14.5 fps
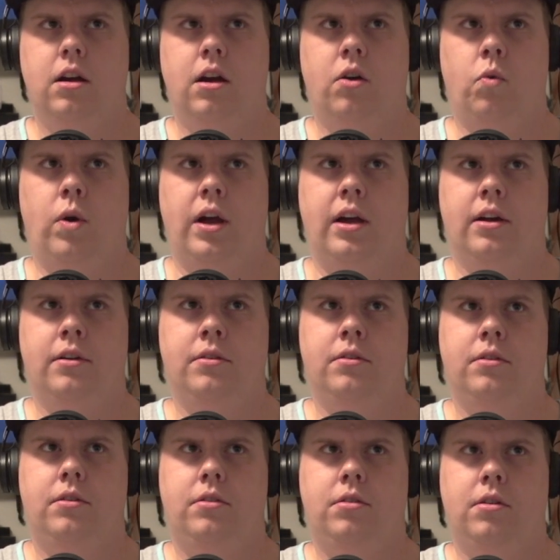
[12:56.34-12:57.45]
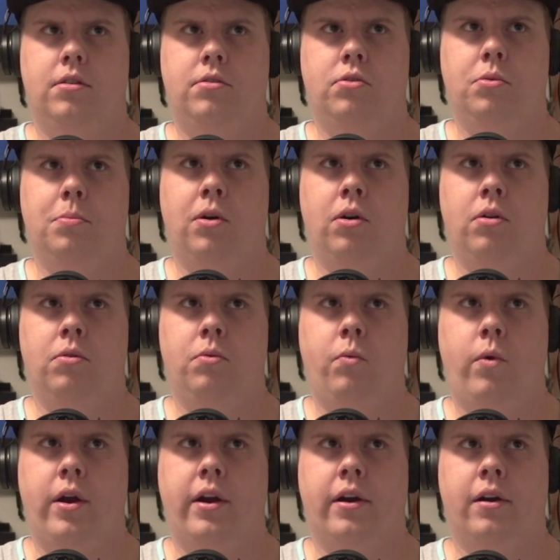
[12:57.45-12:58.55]
around to the Super Bowl,
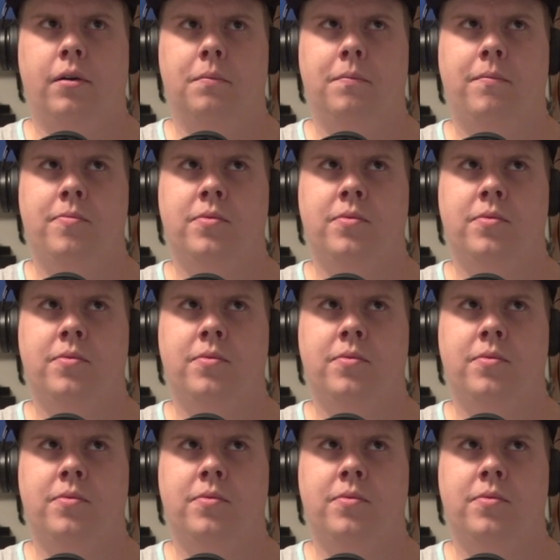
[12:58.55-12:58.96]
where